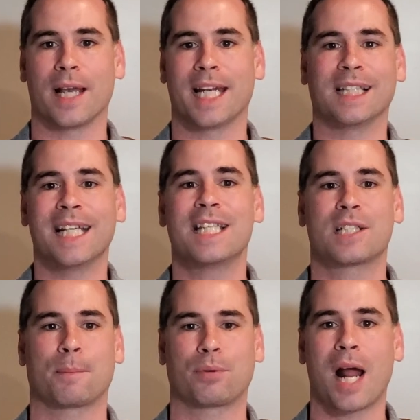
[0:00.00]
And it leads
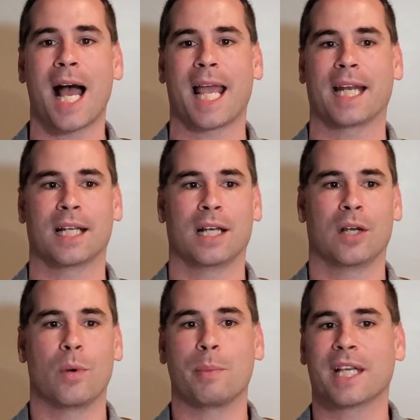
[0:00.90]
to pride
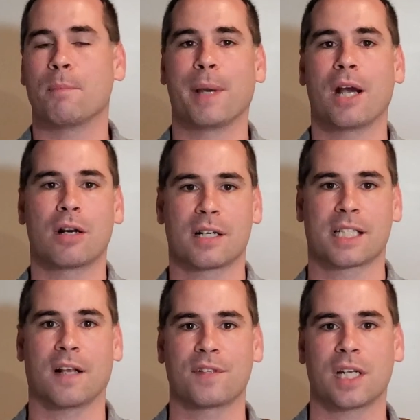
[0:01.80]
when we compare
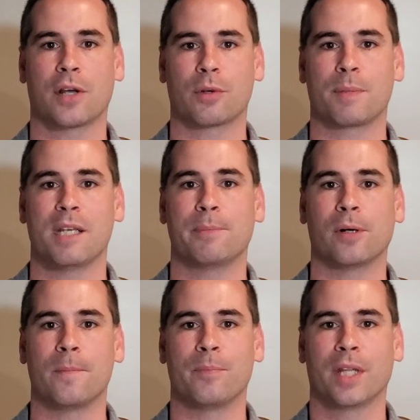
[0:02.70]
ourselves to other
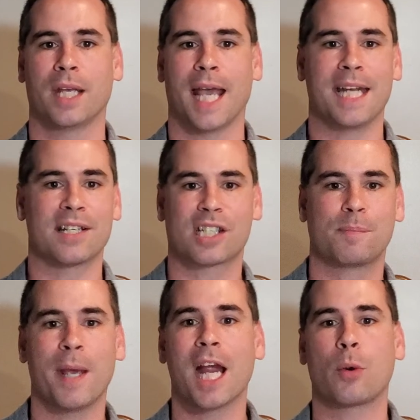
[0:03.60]
people and
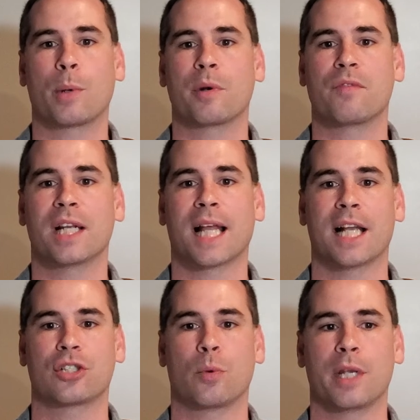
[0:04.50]
despair when we
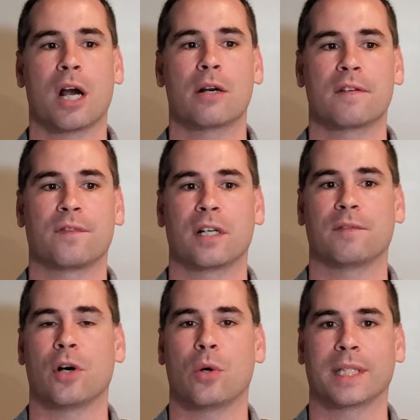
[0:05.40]
realize who we are in front of
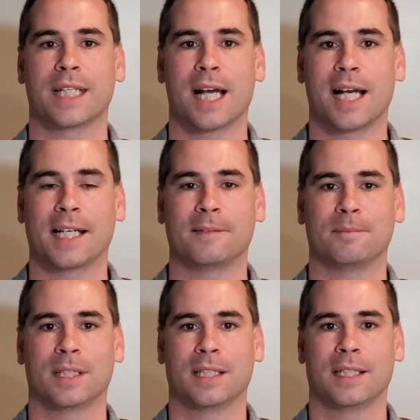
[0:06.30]
a holy God.
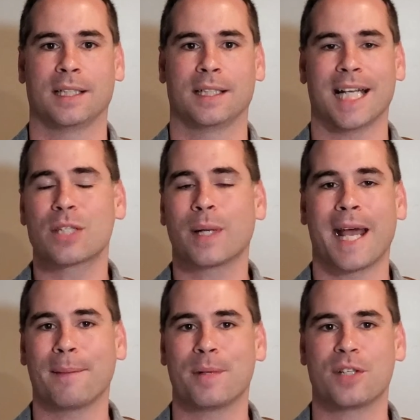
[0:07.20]
That's what
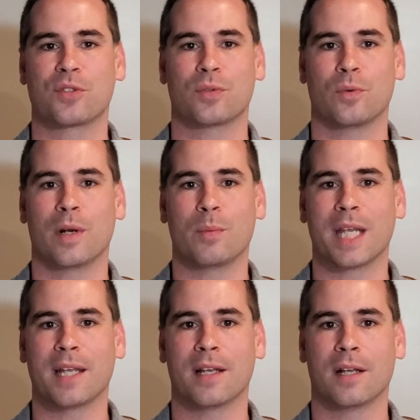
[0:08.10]
happens when
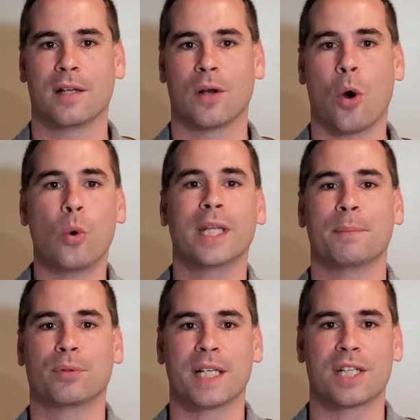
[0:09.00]
we only
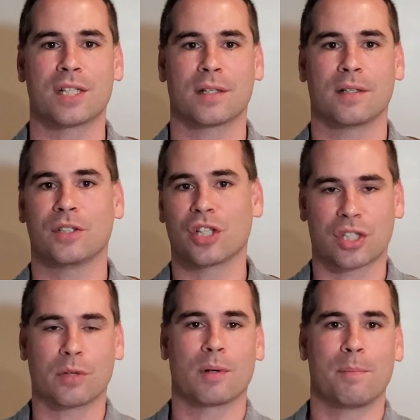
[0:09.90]
preach
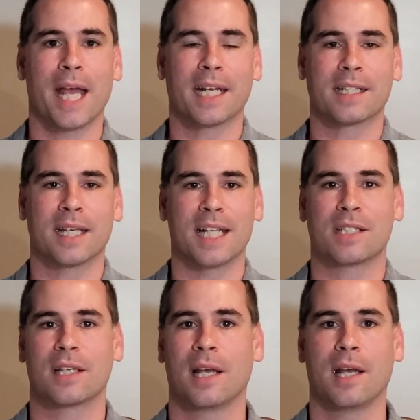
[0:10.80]
just to repent.
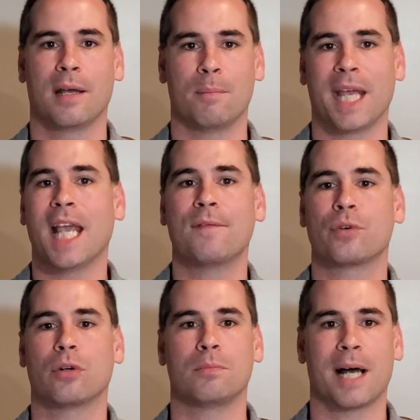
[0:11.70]
It's
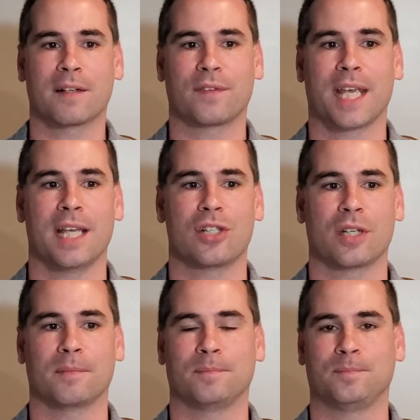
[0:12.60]
behavioral modification.